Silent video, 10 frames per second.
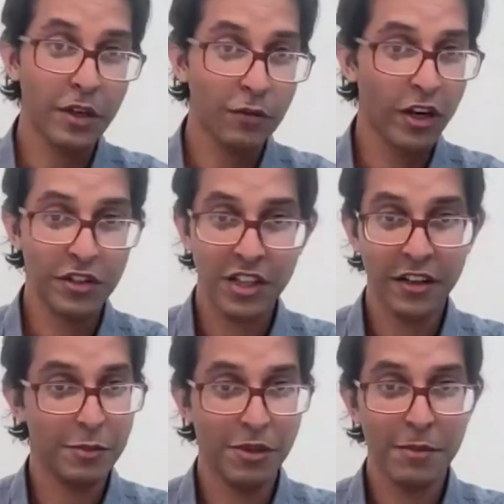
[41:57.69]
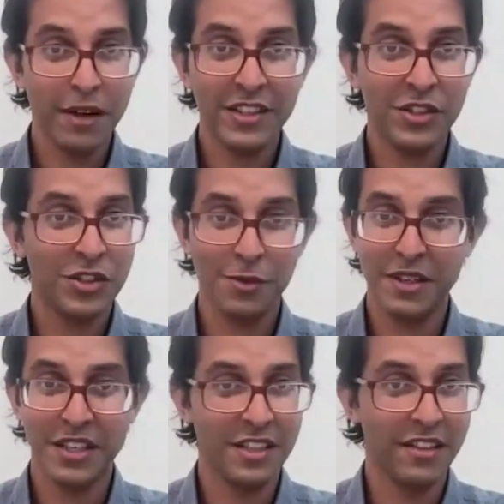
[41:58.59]
avoid autologous blood patch just
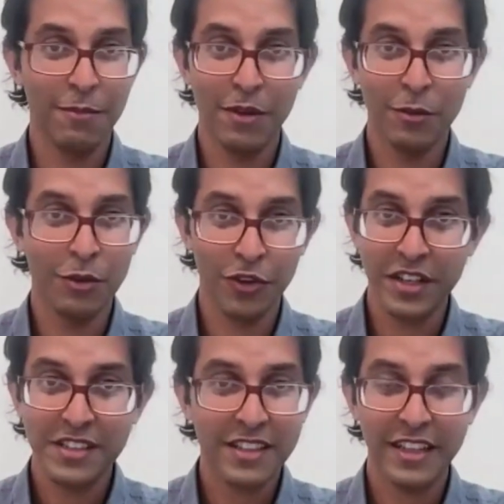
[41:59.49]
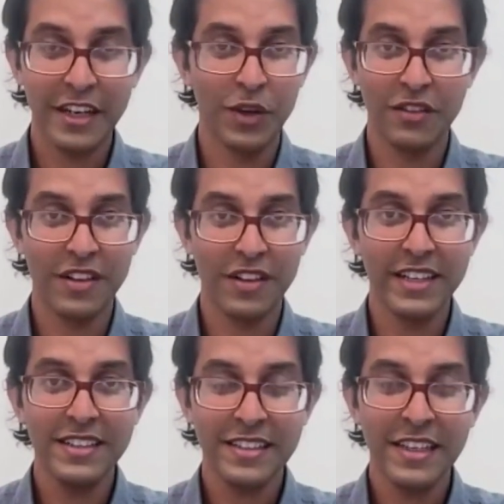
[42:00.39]
because of that minimal risk, whatever that
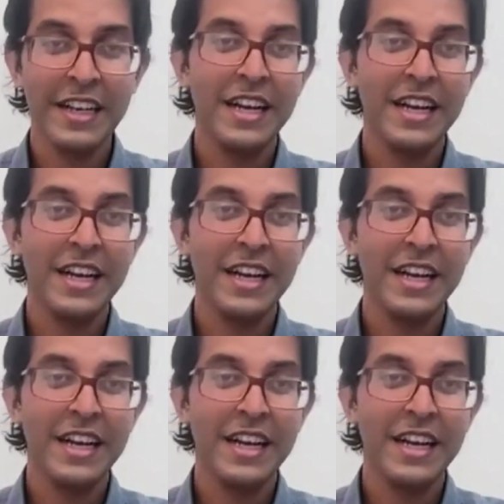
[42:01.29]
is.